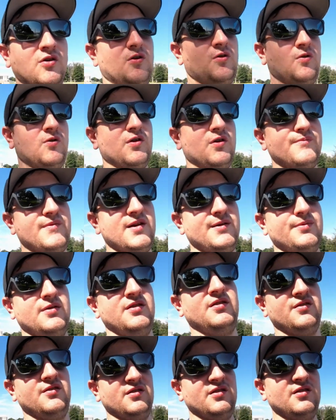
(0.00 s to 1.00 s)
Or
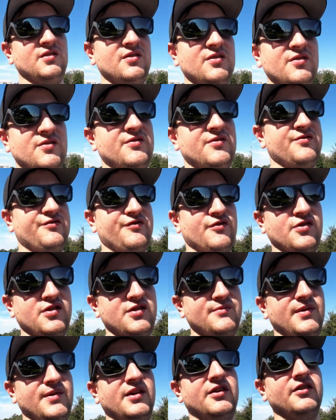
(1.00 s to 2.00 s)
maybe
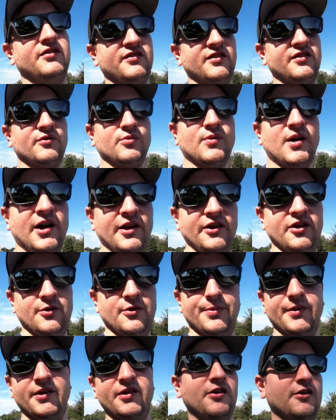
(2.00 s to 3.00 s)
40 meters is wide
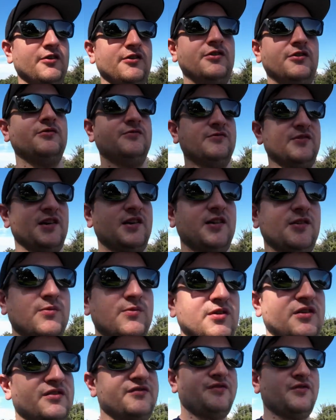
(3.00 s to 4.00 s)
open. Are you ready to
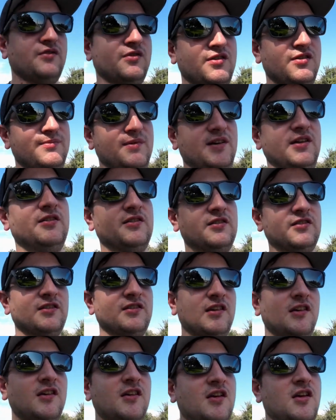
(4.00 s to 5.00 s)
work 40 meters?
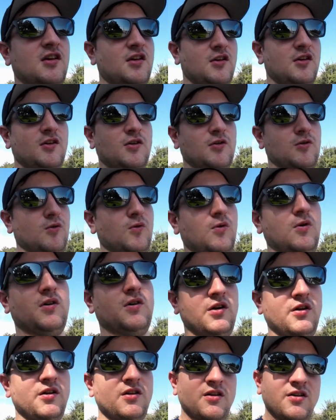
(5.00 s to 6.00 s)

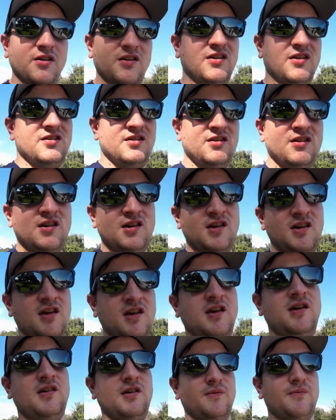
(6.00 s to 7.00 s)
Or
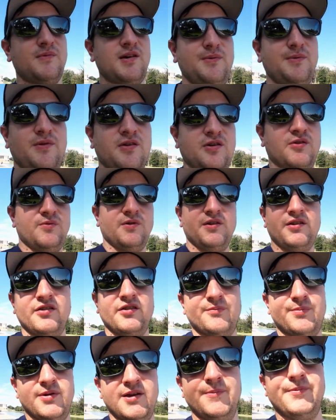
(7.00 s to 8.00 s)
maybe you're one of
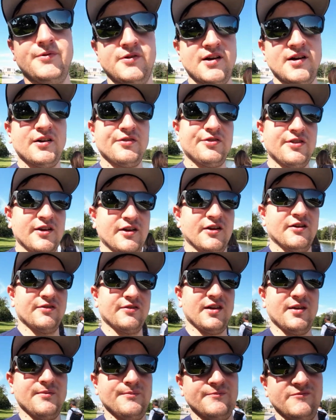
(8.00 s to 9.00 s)
the people out there
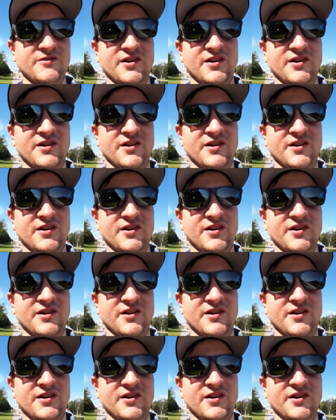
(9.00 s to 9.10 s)
that